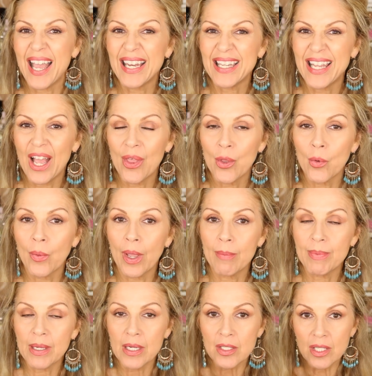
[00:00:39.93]
any other way
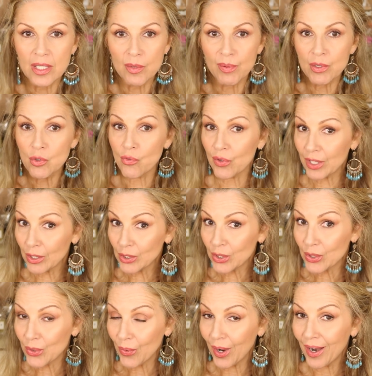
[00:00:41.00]
because it's been drilled
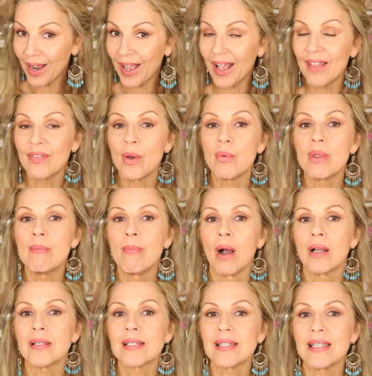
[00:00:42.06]
into our head that we
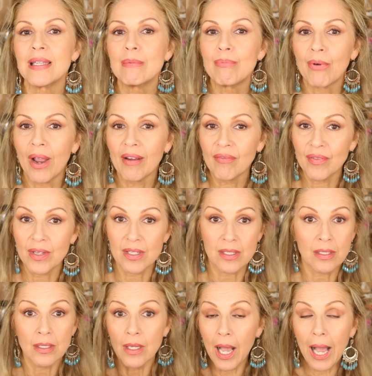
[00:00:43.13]
must eat
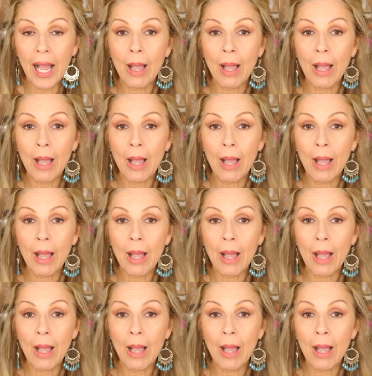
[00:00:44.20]
breakfast.